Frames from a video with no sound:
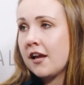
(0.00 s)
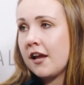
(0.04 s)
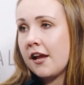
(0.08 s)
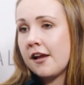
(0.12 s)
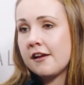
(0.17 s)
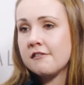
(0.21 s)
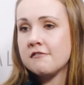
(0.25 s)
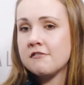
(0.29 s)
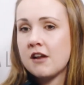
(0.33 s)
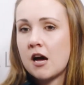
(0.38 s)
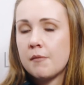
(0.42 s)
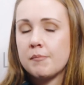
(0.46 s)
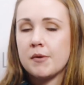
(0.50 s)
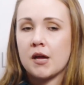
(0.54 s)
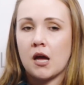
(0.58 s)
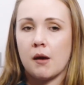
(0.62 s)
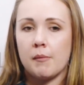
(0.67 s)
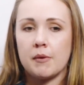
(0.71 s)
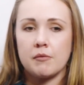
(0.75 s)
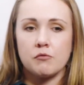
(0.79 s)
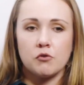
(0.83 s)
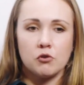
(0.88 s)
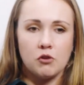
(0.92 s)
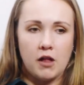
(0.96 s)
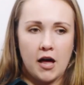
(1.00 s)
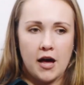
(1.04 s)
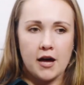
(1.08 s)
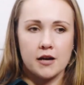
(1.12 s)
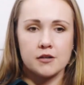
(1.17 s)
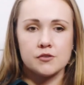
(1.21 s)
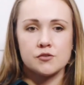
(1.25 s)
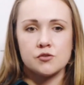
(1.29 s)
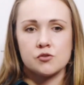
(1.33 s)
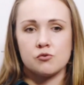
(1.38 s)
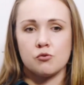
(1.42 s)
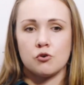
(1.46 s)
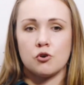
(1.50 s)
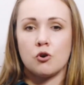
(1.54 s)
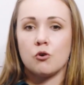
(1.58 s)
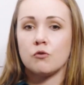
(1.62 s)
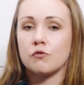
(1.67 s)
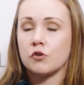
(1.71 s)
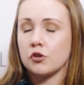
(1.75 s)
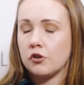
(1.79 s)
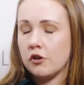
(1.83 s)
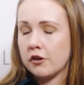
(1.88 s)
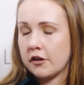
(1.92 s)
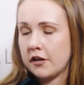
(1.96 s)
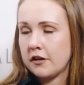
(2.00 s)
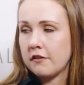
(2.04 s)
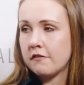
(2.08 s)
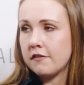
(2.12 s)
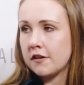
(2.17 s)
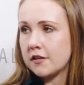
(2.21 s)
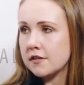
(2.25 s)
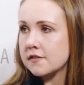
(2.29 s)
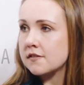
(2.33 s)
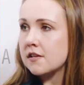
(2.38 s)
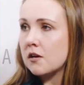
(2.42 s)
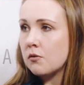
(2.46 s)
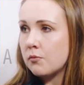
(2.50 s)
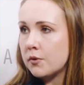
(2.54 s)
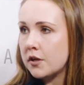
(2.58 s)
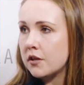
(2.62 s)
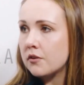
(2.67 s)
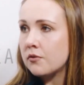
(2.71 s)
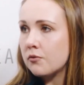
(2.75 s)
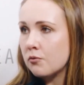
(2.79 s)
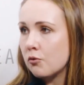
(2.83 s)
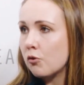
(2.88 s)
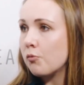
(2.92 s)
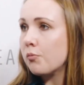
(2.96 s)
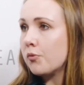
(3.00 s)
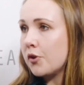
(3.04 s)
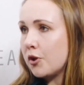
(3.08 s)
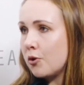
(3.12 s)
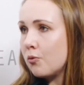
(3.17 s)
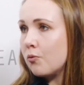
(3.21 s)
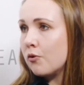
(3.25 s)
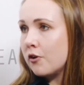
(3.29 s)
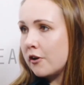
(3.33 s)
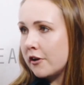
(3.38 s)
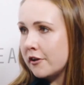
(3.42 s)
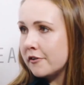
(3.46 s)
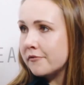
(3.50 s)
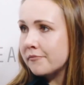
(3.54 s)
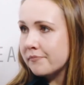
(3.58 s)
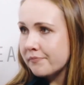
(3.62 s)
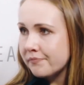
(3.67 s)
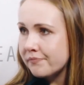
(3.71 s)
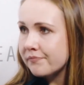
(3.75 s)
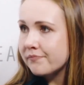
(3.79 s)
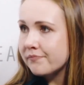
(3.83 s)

and not becoming relaxed or overlooking things that we normally wouldn't.